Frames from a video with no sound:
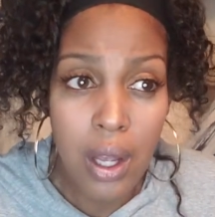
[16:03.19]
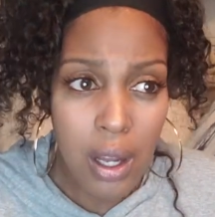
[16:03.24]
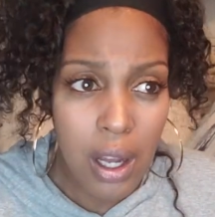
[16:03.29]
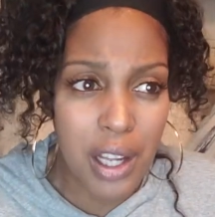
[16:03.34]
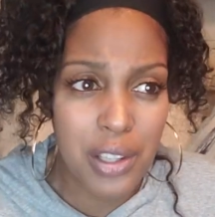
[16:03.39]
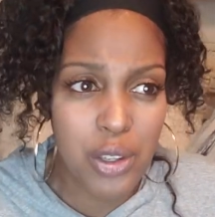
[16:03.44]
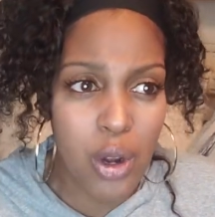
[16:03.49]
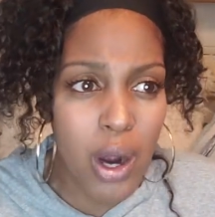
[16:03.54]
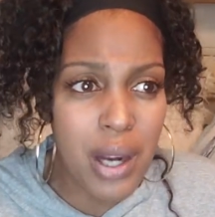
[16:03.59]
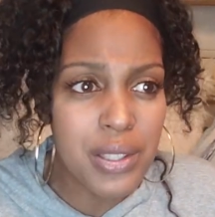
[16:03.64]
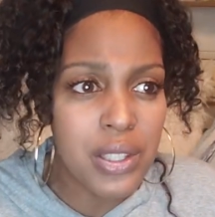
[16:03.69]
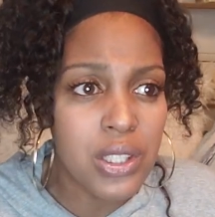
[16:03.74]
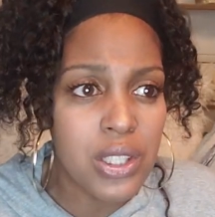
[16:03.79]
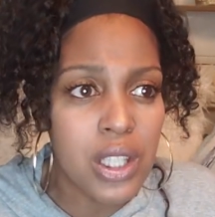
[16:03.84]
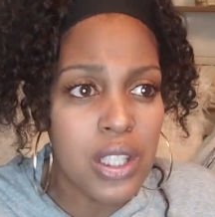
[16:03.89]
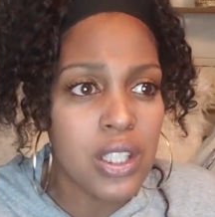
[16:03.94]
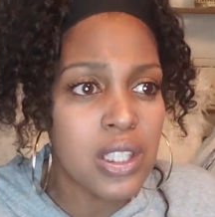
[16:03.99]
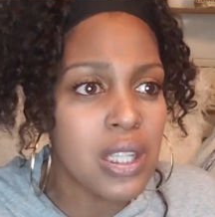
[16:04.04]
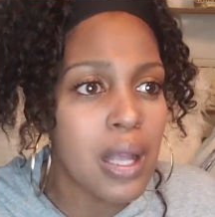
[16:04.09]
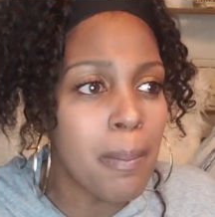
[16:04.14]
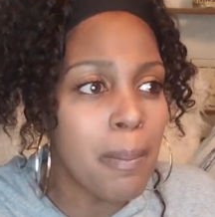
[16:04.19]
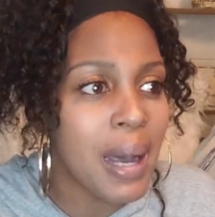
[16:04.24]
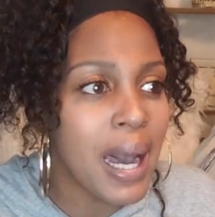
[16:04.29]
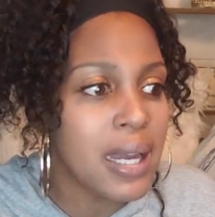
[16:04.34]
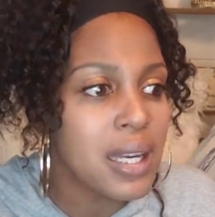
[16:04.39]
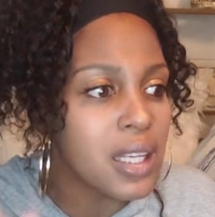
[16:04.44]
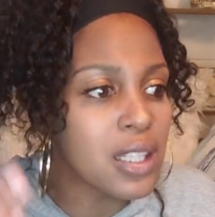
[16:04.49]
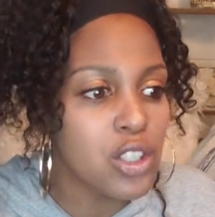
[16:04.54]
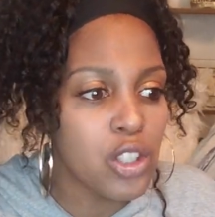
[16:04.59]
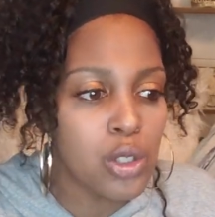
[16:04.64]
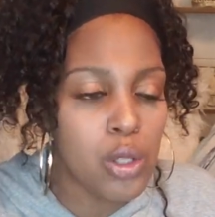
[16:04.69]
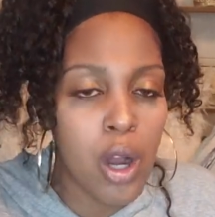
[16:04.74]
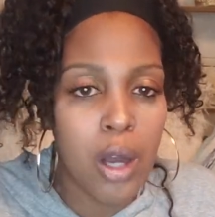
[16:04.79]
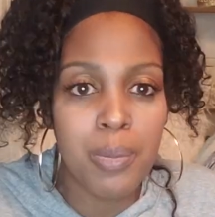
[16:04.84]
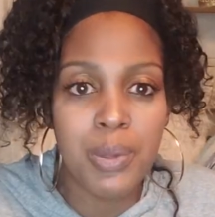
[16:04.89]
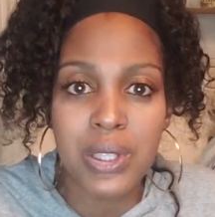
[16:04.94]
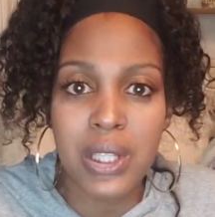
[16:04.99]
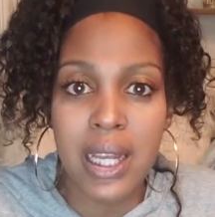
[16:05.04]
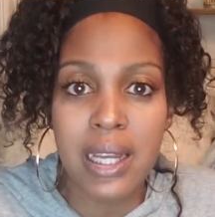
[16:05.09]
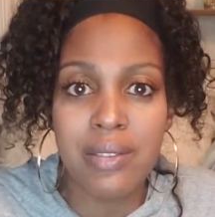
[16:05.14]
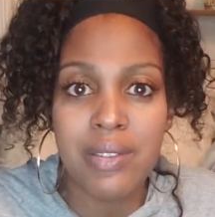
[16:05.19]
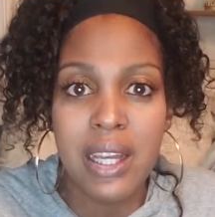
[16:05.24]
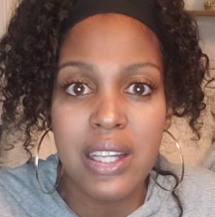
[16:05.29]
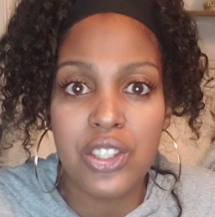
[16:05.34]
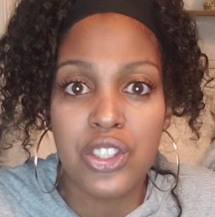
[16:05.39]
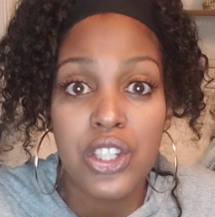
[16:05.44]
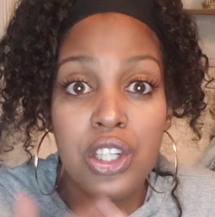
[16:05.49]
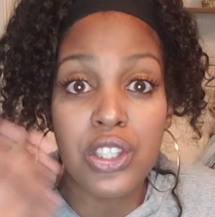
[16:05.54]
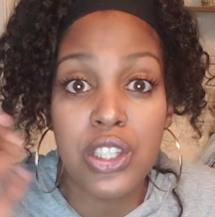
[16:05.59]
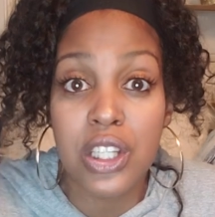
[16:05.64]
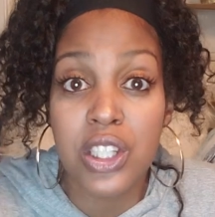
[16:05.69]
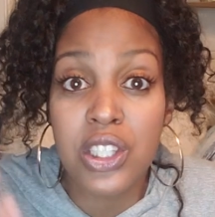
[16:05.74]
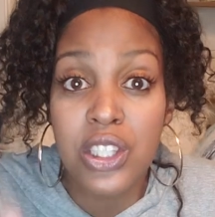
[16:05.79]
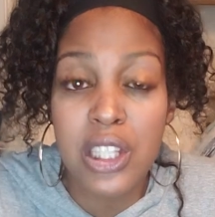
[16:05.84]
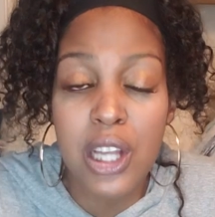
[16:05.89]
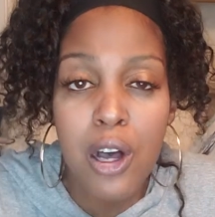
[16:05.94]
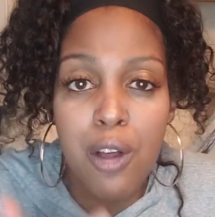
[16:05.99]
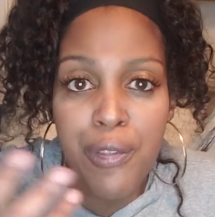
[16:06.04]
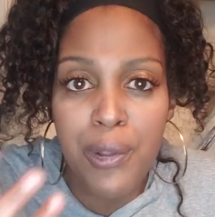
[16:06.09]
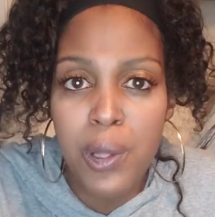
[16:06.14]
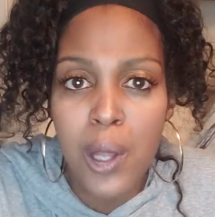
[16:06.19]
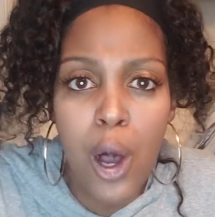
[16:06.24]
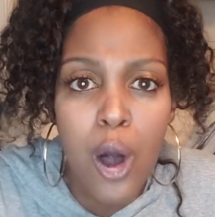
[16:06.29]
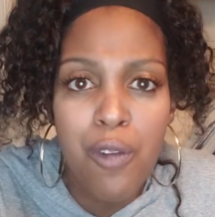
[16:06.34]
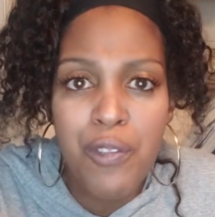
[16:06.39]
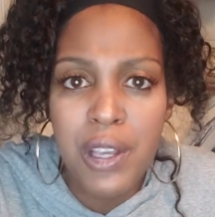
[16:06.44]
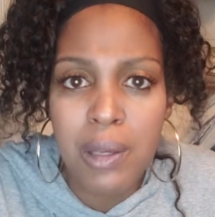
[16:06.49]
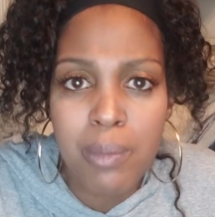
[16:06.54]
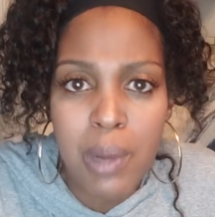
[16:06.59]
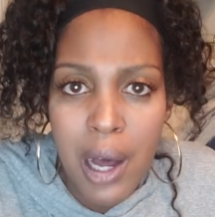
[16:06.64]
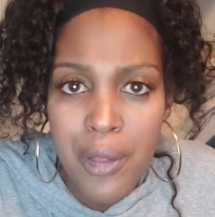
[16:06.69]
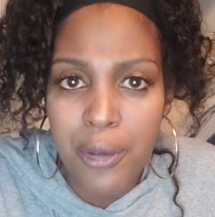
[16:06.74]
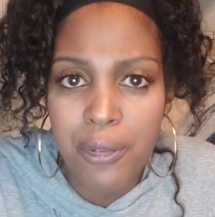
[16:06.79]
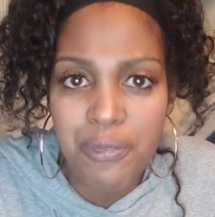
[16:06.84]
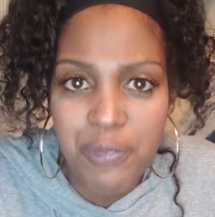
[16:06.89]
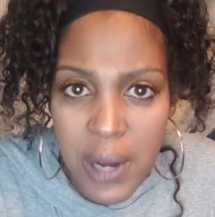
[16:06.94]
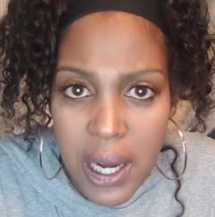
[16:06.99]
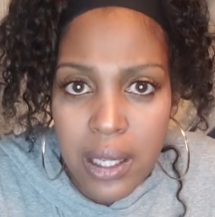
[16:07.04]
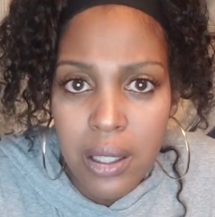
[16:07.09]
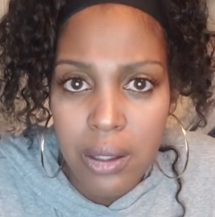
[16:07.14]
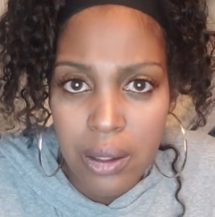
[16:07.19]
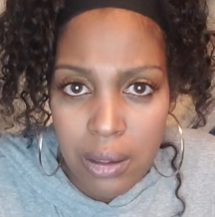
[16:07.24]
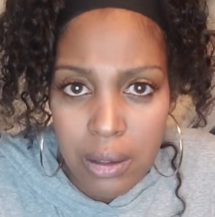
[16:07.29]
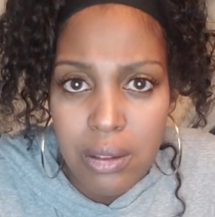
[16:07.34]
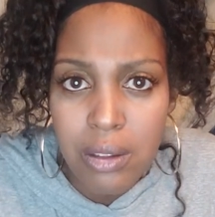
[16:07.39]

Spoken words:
A narcissist is somebody, you know what I'm saying, that's just a self-loathing motherfucker.